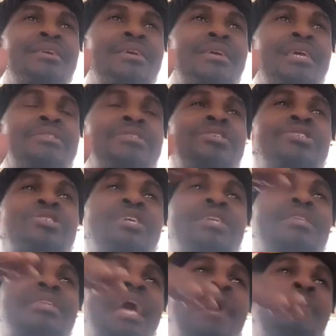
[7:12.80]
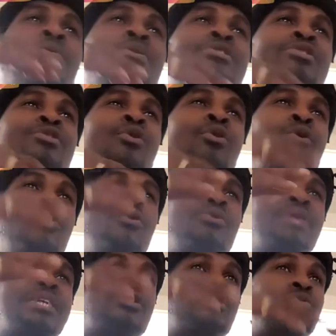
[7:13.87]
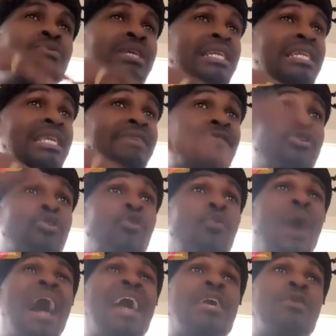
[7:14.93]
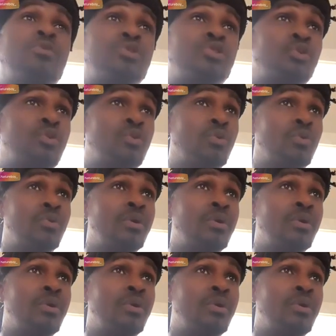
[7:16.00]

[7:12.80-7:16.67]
is the shit that was cool that you didn't even know why it was cool.